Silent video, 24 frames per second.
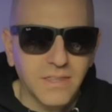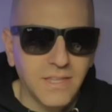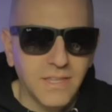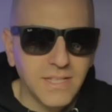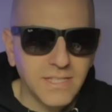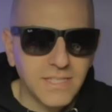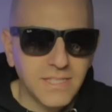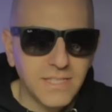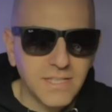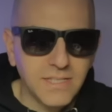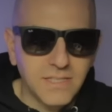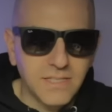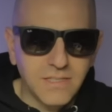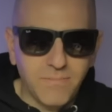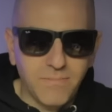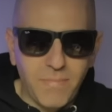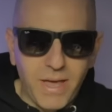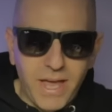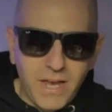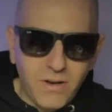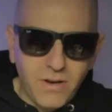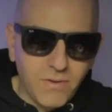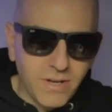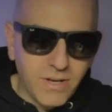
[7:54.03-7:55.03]
This is the
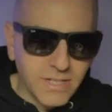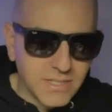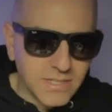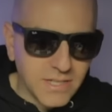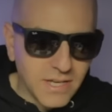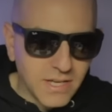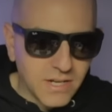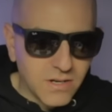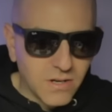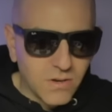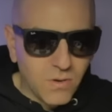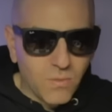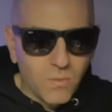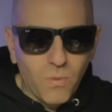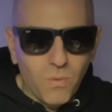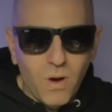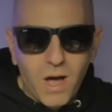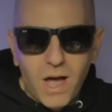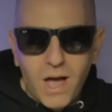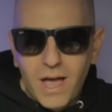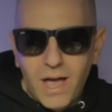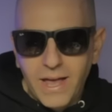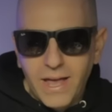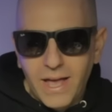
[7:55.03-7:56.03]
main reason
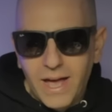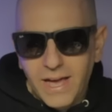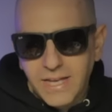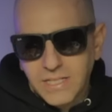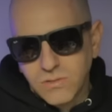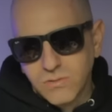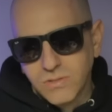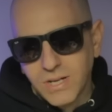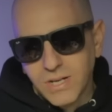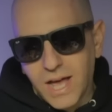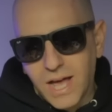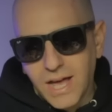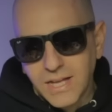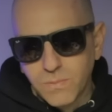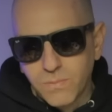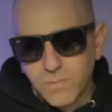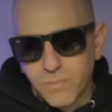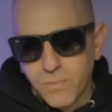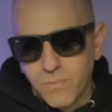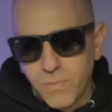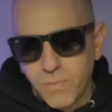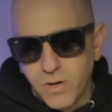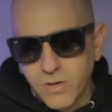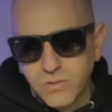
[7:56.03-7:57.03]
why I do
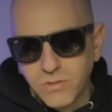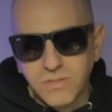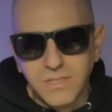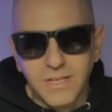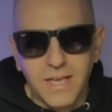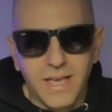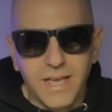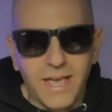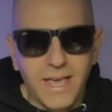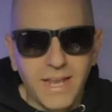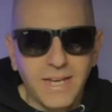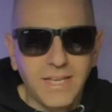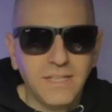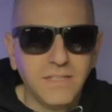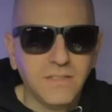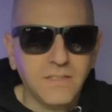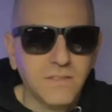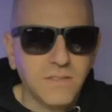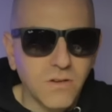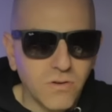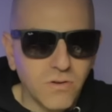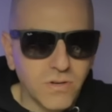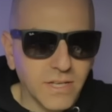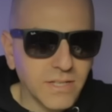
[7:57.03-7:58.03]
not promote any
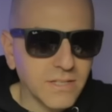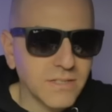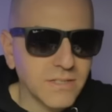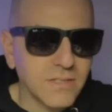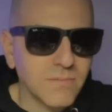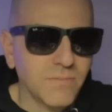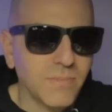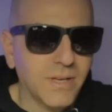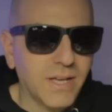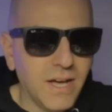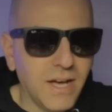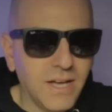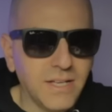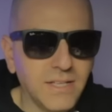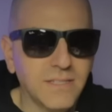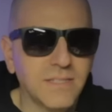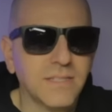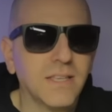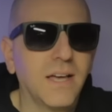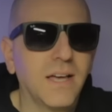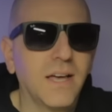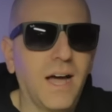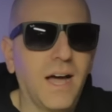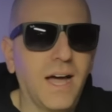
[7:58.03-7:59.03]
tokens,
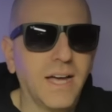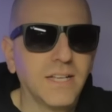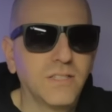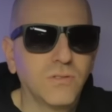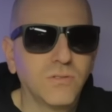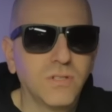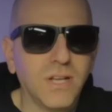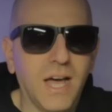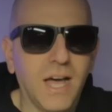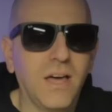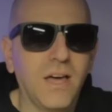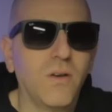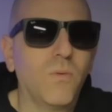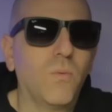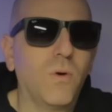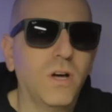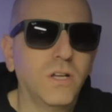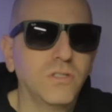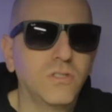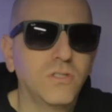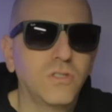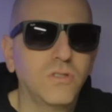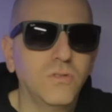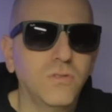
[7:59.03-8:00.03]
because I do not
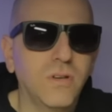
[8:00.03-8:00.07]
want you